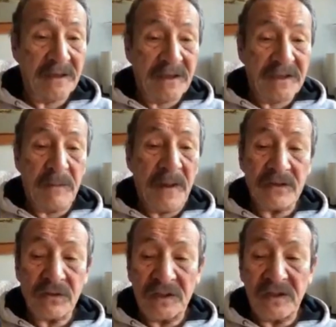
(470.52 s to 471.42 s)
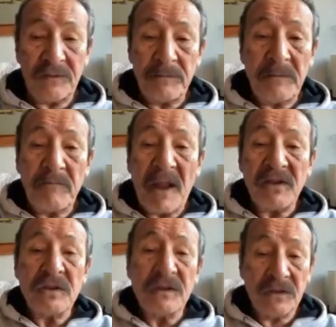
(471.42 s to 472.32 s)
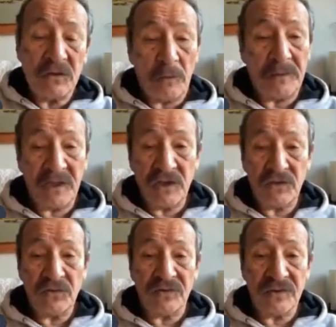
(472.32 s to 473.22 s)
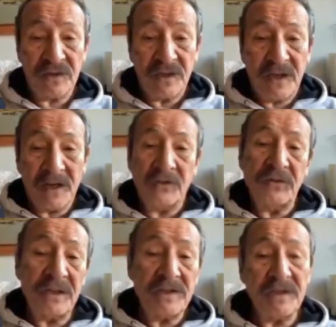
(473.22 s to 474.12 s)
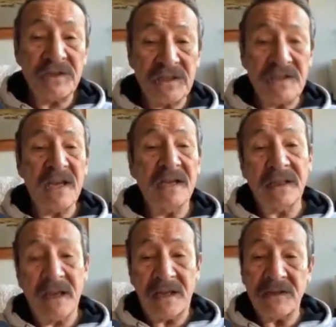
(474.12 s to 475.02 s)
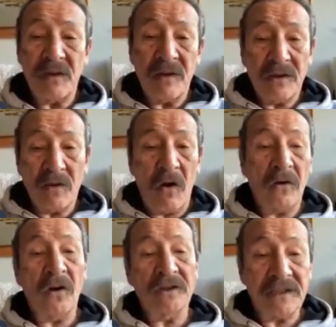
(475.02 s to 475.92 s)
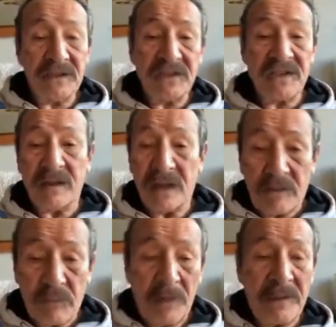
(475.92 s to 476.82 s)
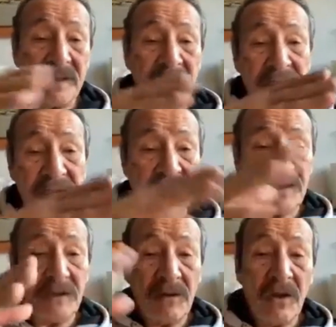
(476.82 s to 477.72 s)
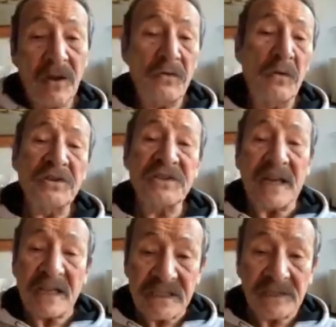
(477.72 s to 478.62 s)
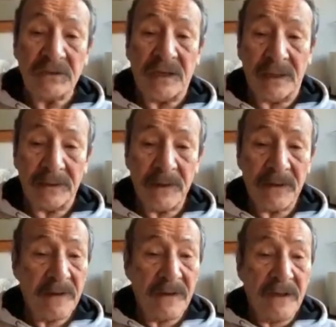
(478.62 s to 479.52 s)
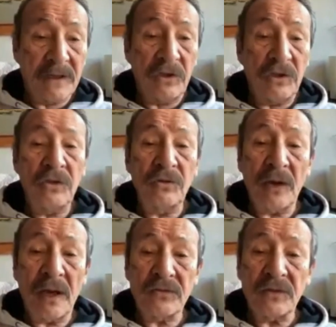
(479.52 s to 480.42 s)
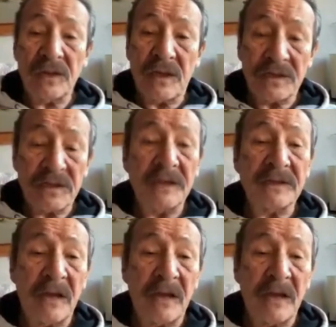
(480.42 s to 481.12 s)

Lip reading: Tibet is not even being mentioned in so many issues ka tu ne shen Xinjiang da and Hong Kong da ne shen pe ba sang ya de chik di nyung shi ra chi do wa di yin de ga zu di assert nang